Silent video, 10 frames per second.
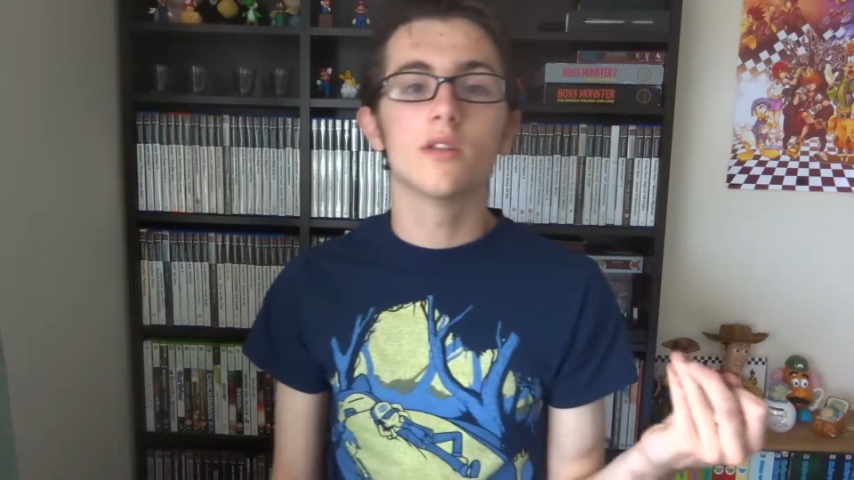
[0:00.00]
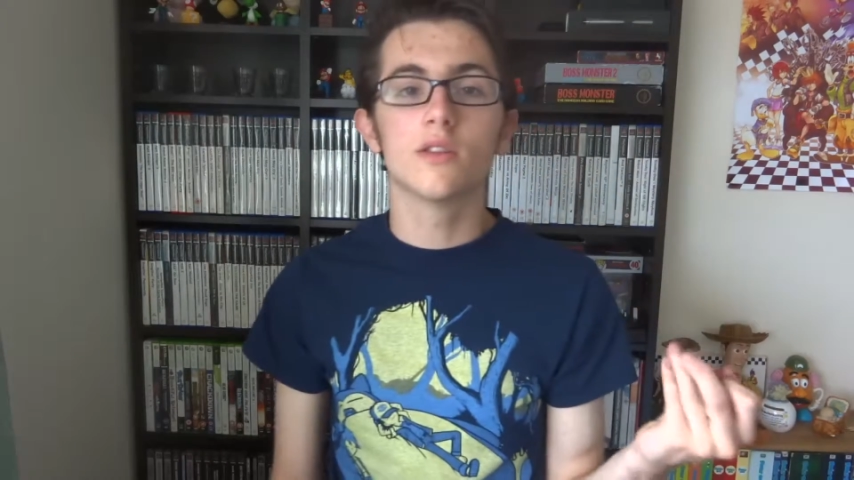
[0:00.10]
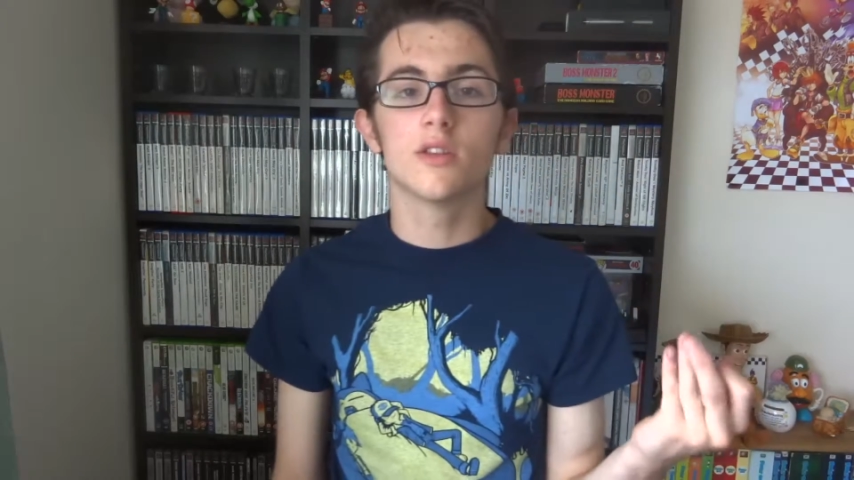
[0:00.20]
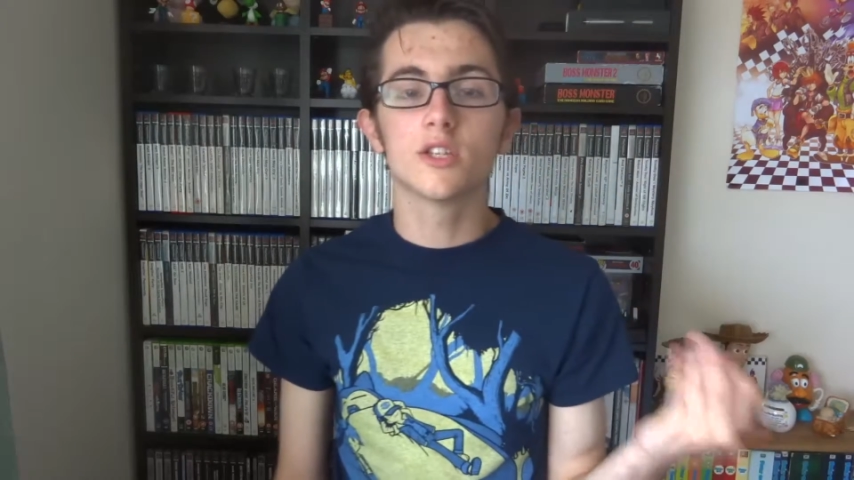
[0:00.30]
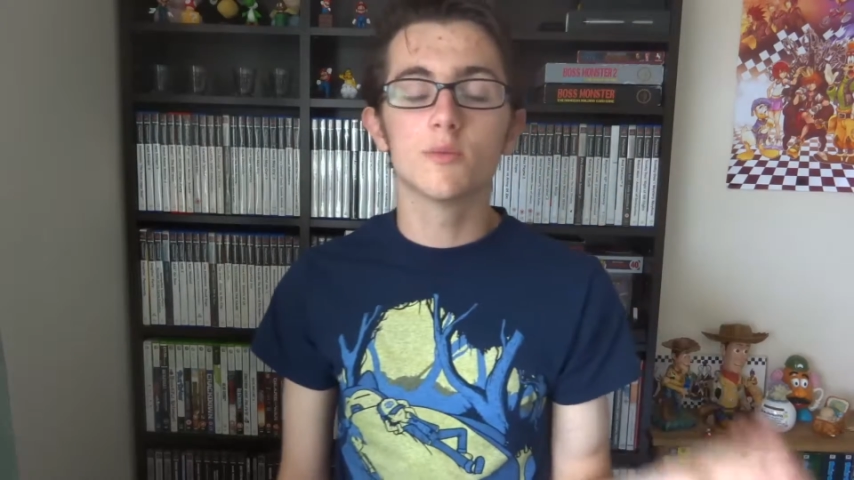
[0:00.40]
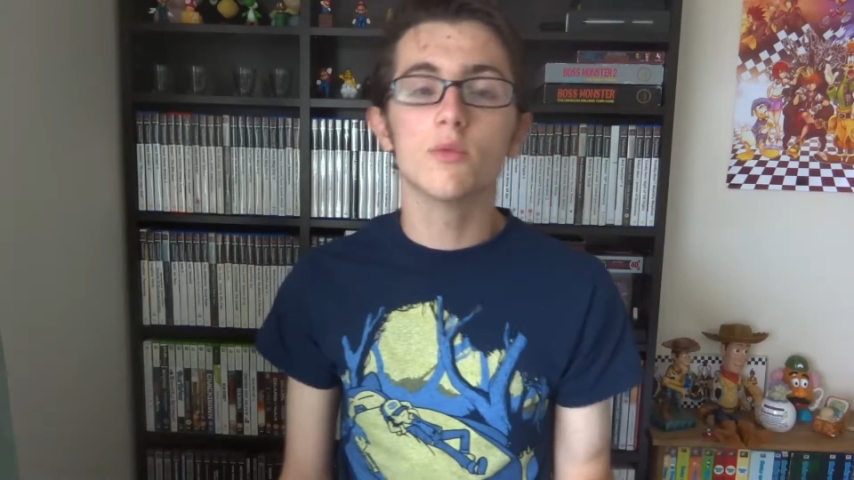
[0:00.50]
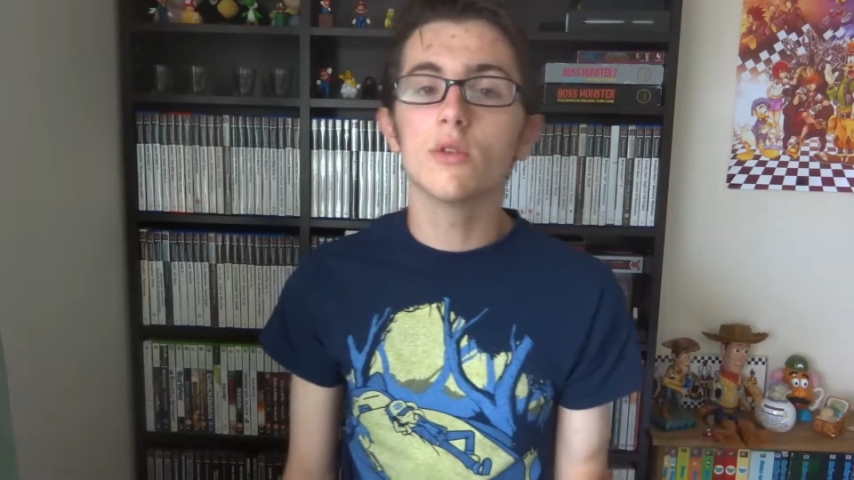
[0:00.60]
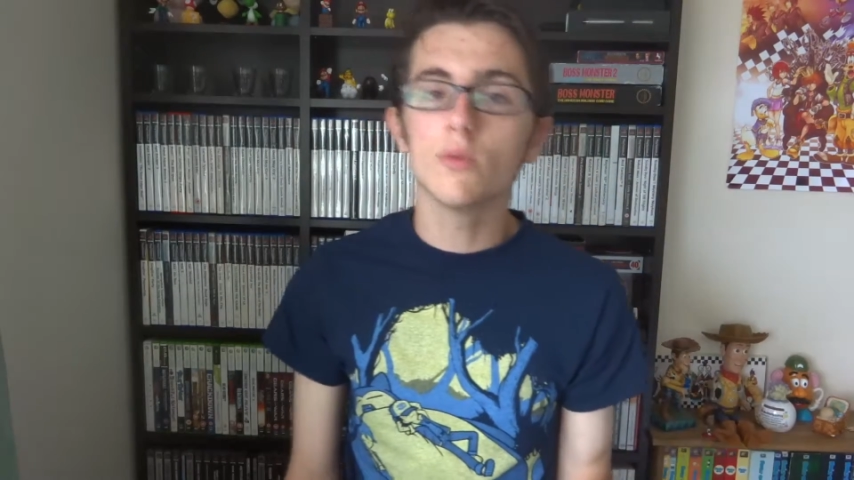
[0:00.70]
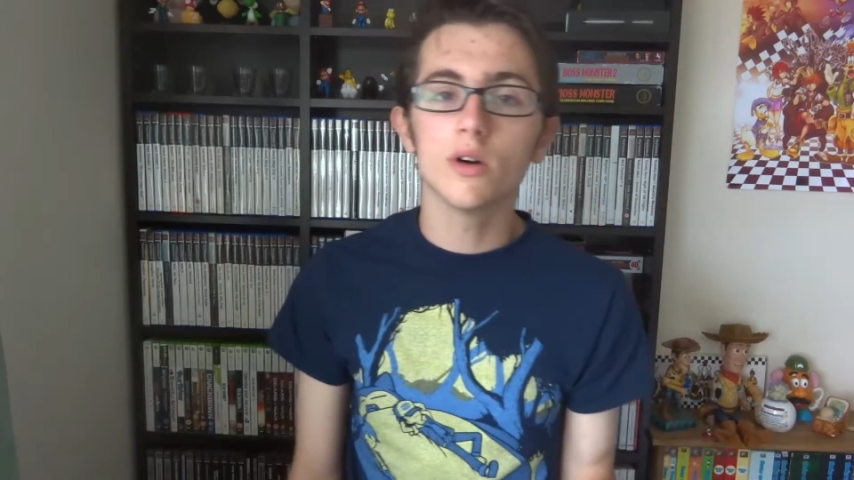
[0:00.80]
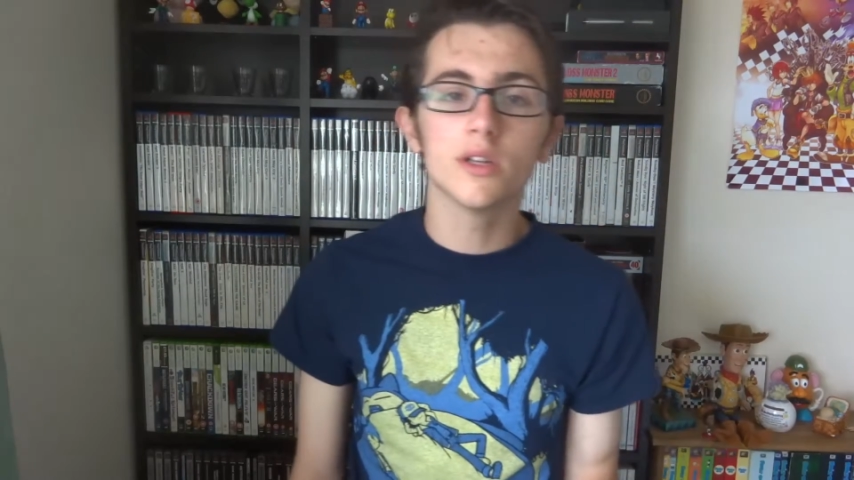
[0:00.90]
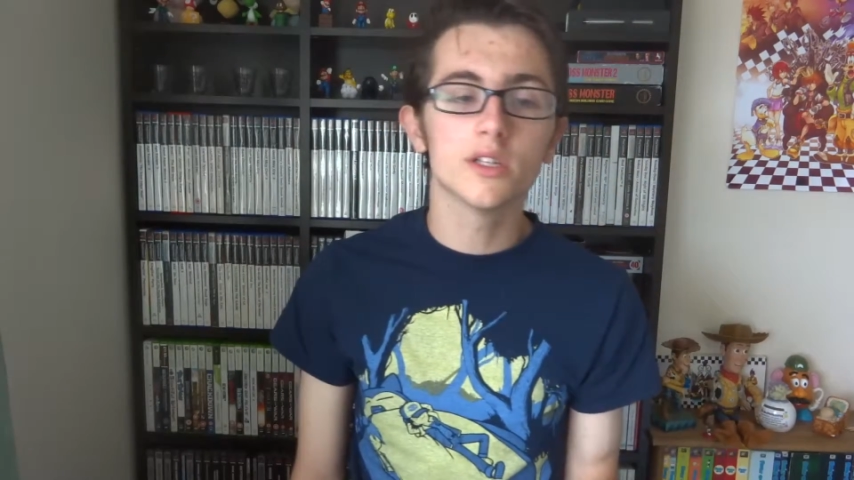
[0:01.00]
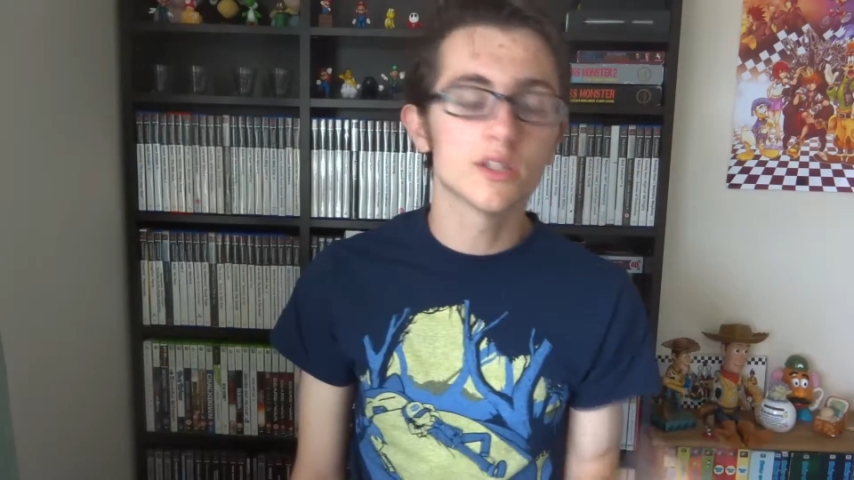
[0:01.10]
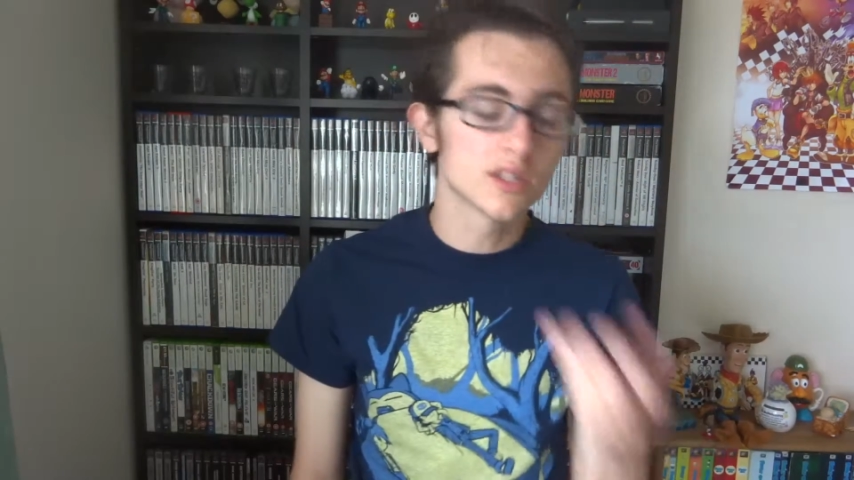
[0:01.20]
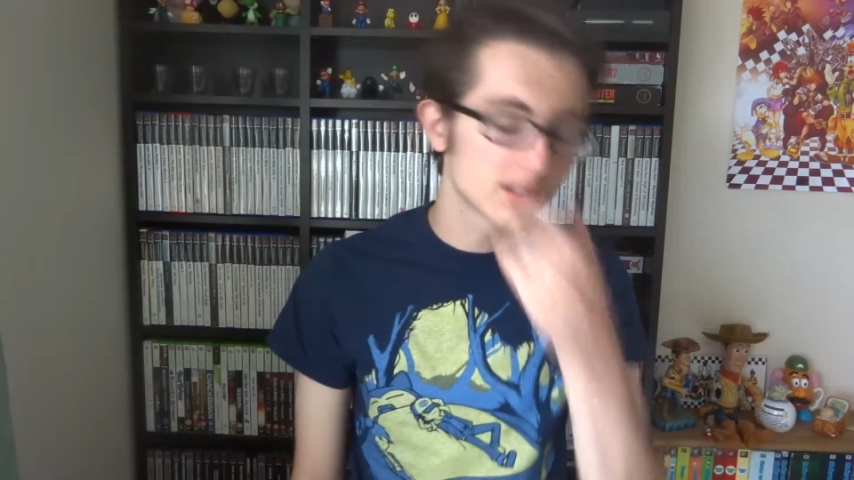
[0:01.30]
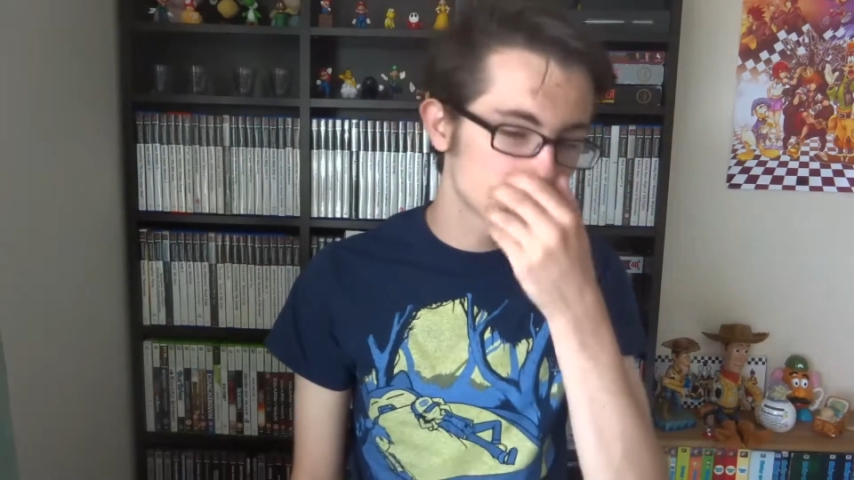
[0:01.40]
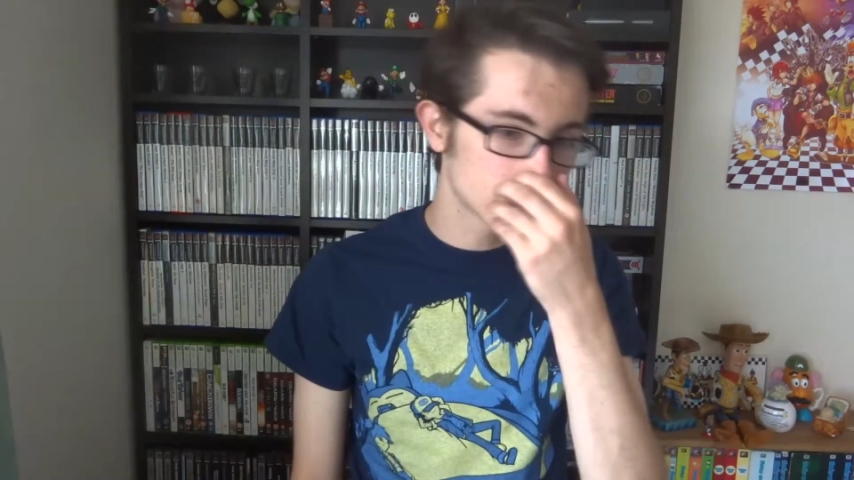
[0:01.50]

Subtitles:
the smaller one is just